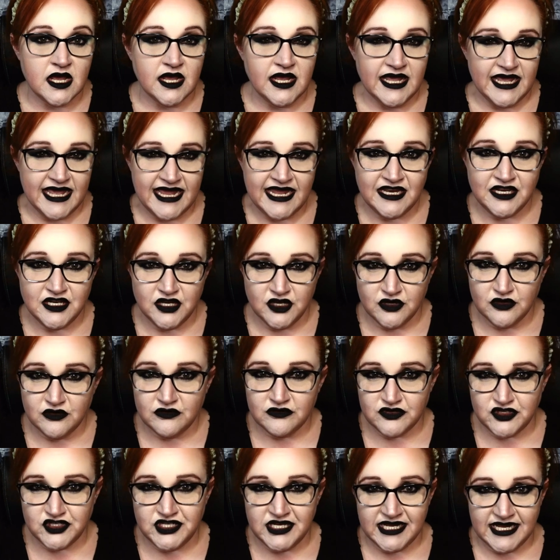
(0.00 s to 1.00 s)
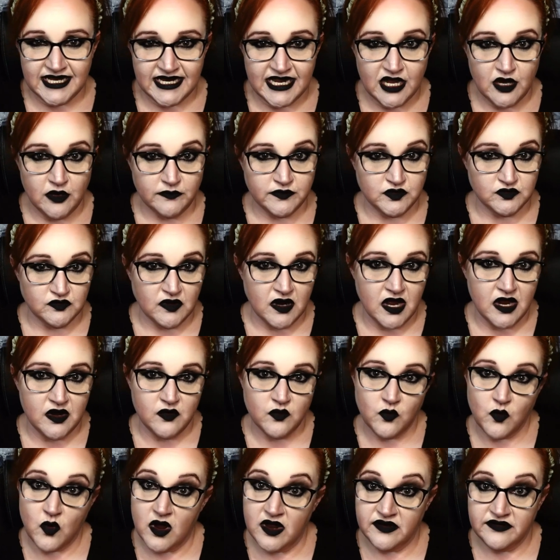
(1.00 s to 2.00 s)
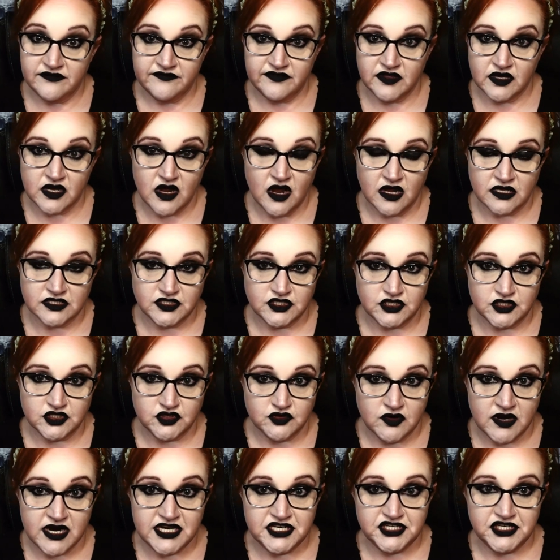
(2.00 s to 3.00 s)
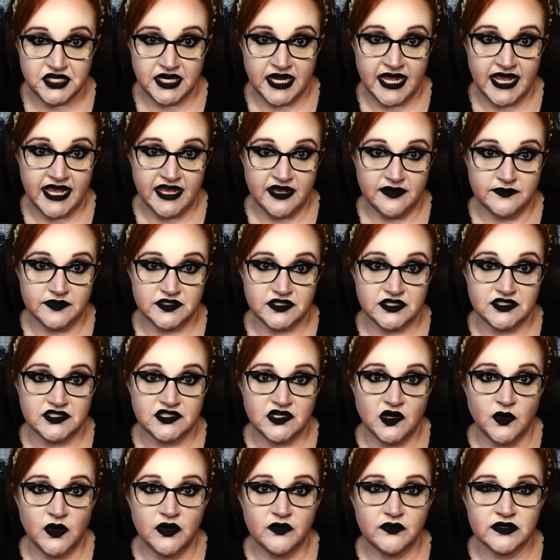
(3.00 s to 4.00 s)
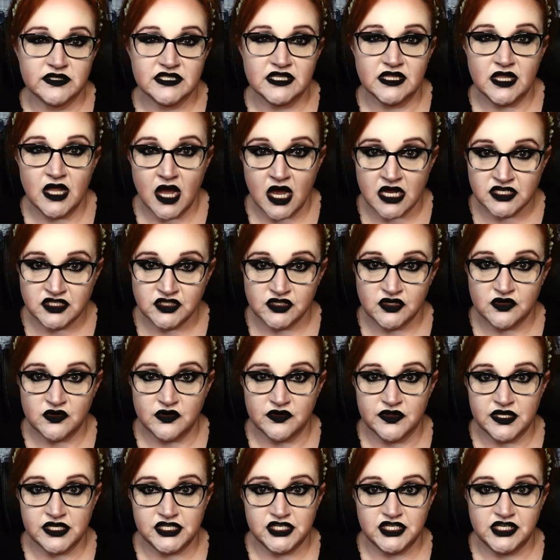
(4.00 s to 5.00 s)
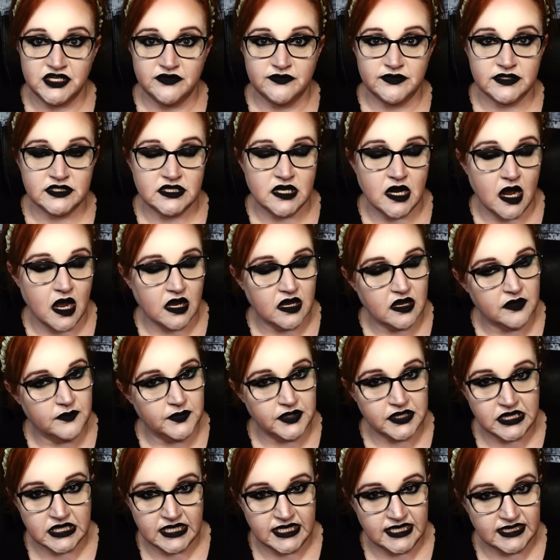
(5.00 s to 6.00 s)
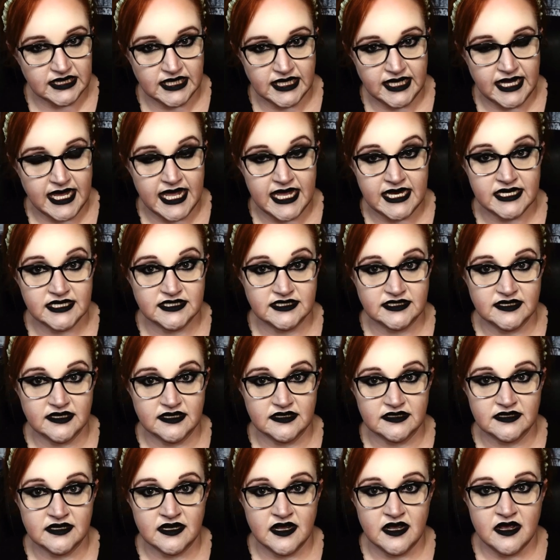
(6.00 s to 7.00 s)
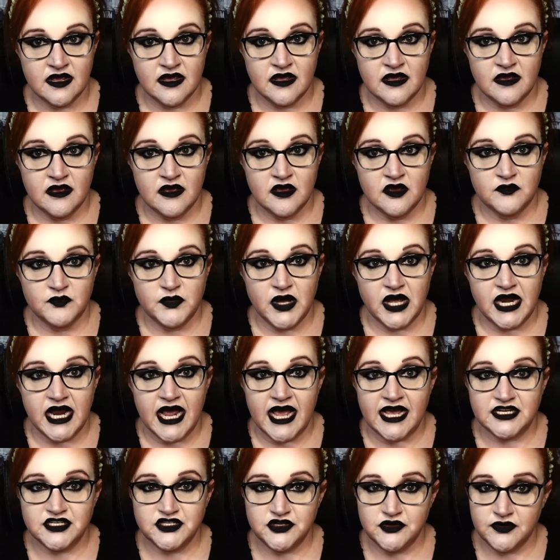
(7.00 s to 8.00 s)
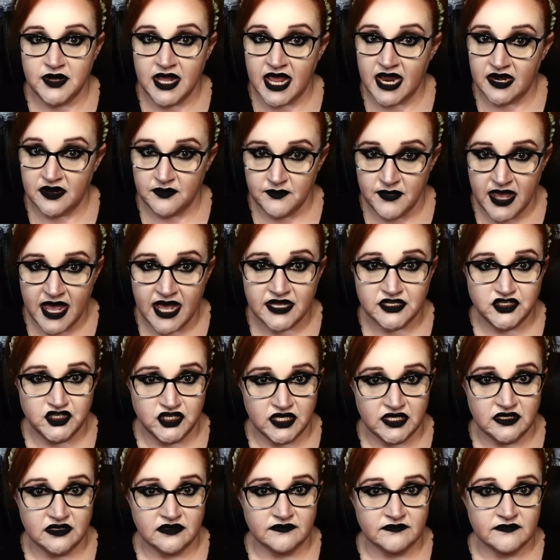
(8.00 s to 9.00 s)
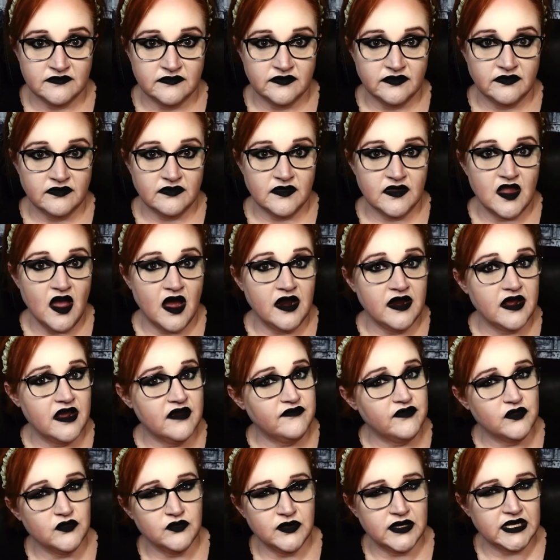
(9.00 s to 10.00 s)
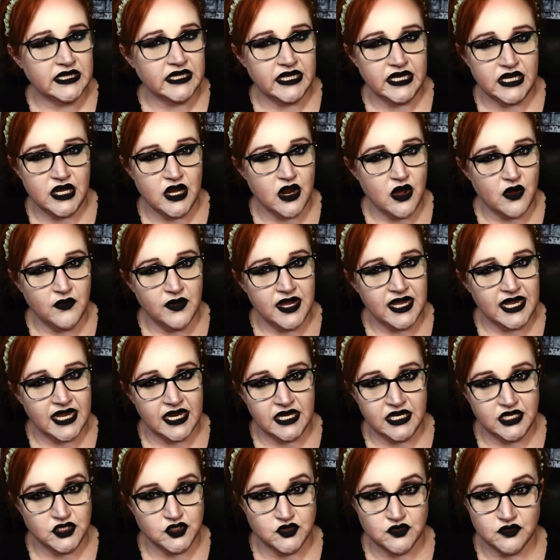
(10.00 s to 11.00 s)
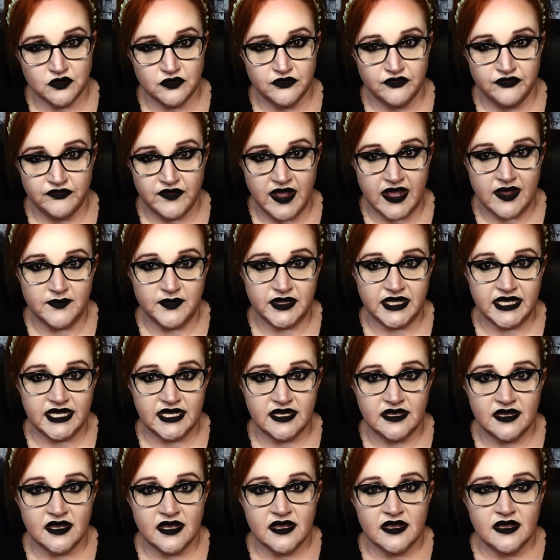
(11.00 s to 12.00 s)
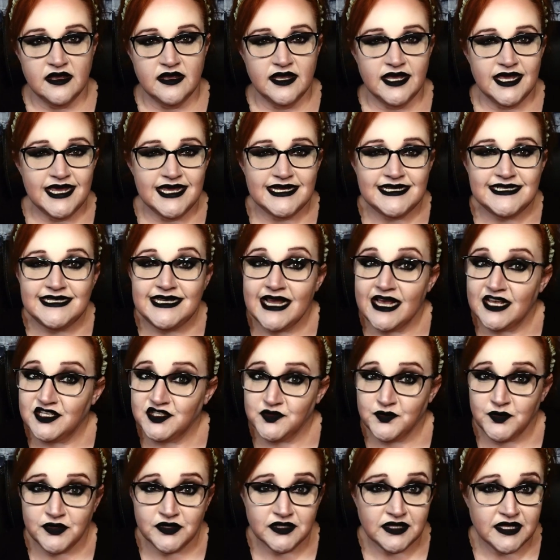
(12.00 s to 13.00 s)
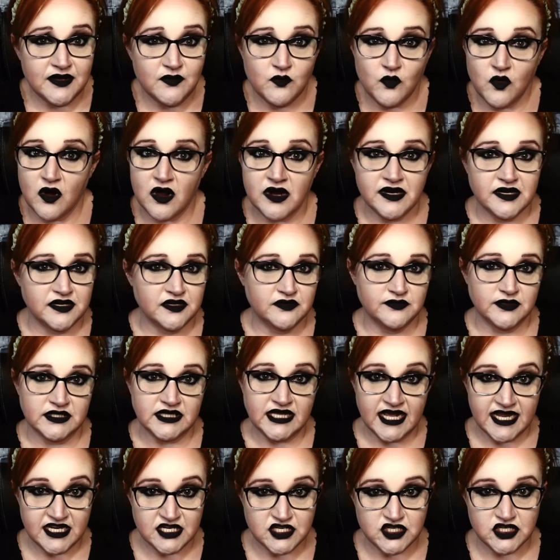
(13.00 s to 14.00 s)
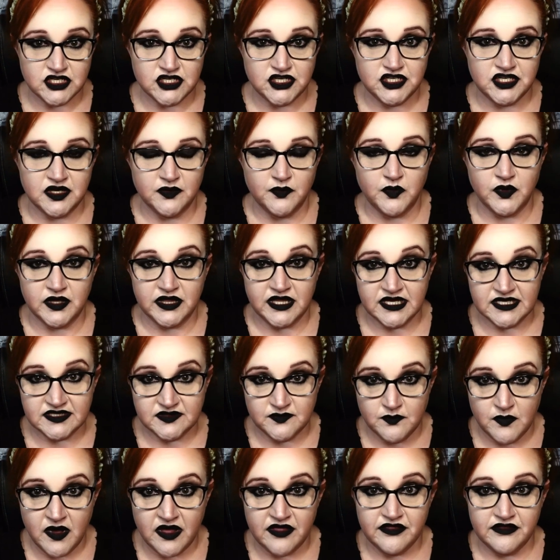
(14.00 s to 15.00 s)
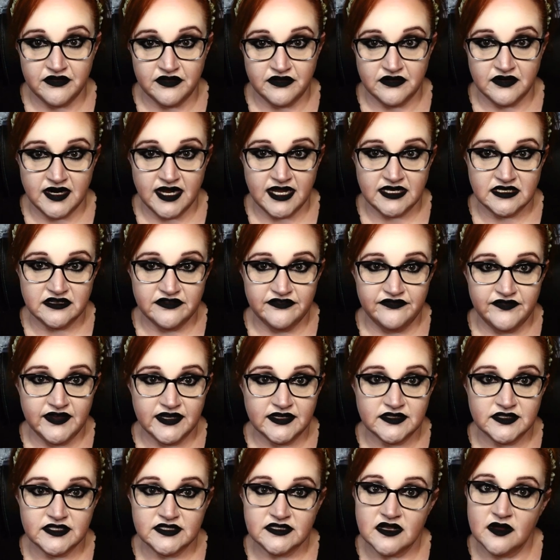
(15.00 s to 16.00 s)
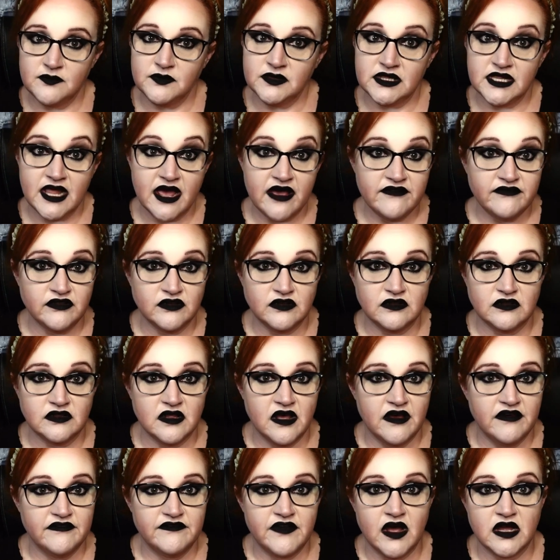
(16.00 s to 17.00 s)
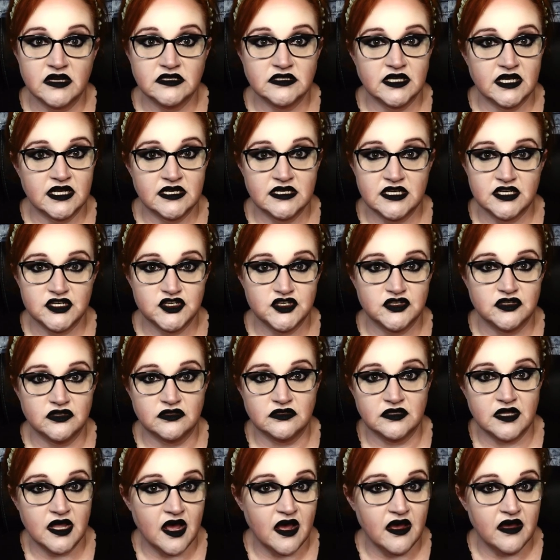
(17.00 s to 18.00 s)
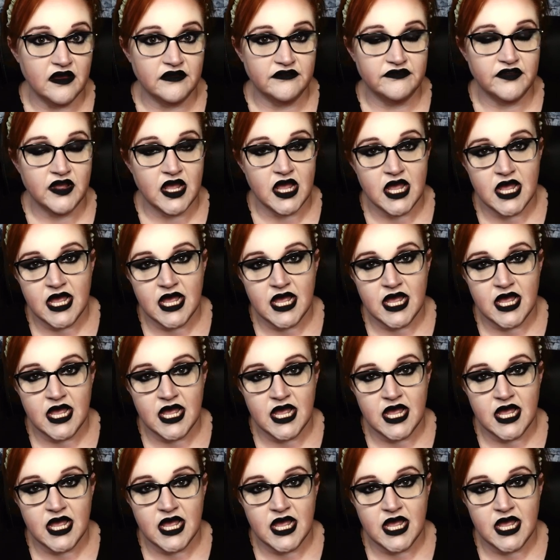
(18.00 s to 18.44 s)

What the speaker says: He knew she had helped run one of the concentration camps, so it was logical that she was not completely innocent. But as you can imagine, not ever really knowing any true family, he desperately wanted a relationship with his mother and to feel some level of unconditional love.